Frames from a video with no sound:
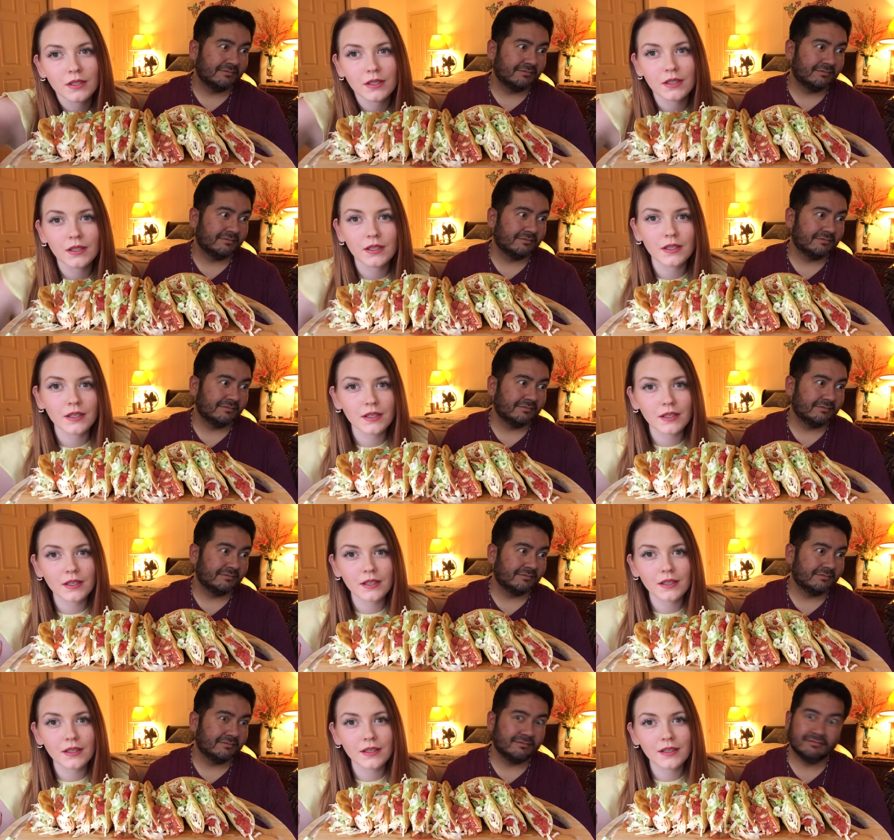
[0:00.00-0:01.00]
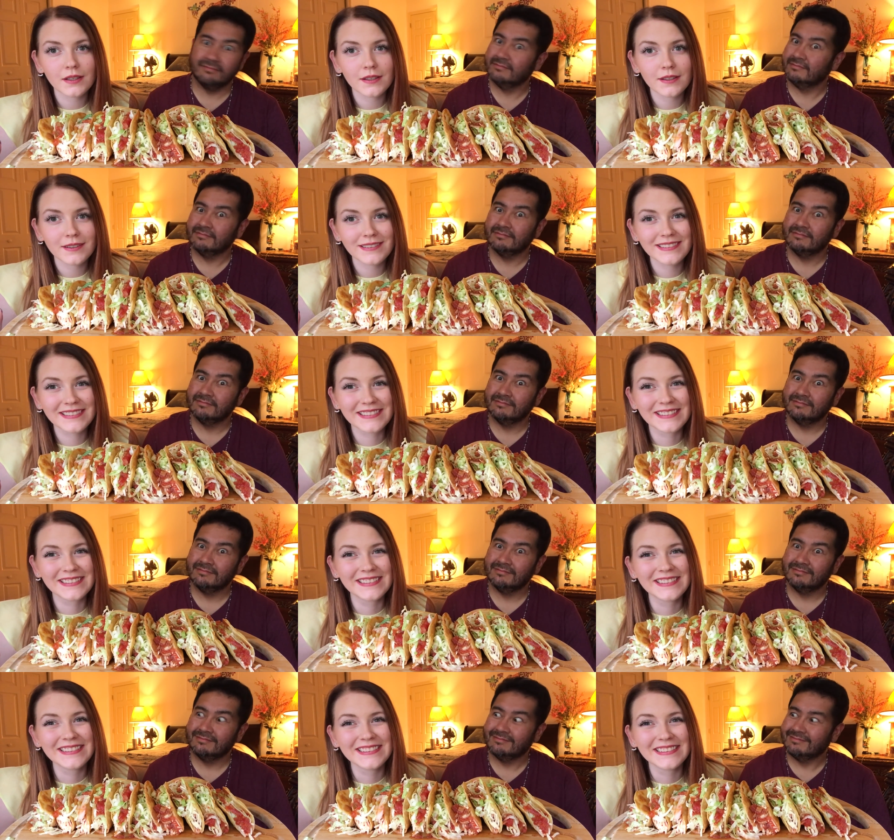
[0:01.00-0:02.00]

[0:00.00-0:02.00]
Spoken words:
[no speech]